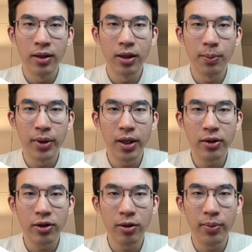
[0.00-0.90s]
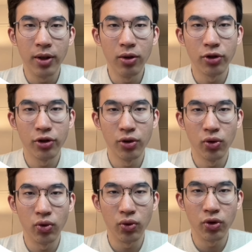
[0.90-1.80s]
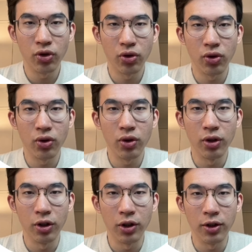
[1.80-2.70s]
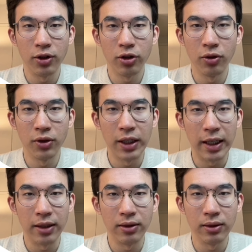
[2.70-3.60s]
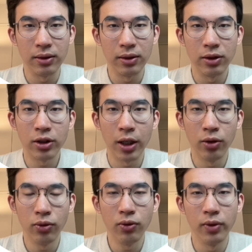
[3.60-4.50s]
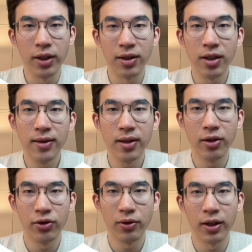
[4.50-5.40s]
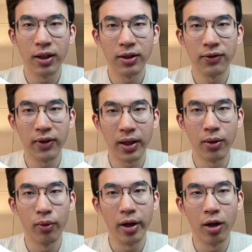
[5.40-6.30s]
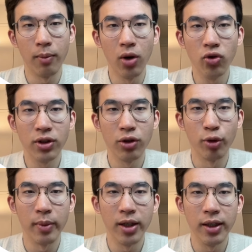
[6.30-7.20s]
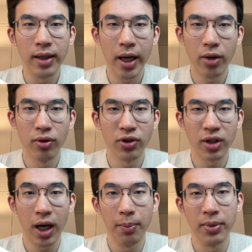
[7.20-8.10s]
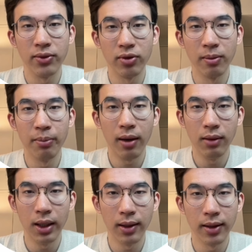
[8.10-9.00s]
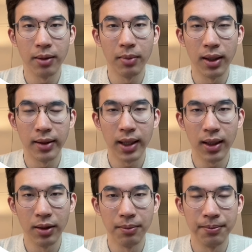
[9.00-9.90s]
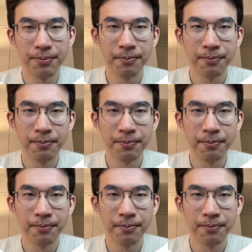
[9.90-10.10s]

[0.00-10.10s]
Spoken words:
The picture below shows that Telugu is easier to classify, while most remaining errors are between Bangla and Malayalam.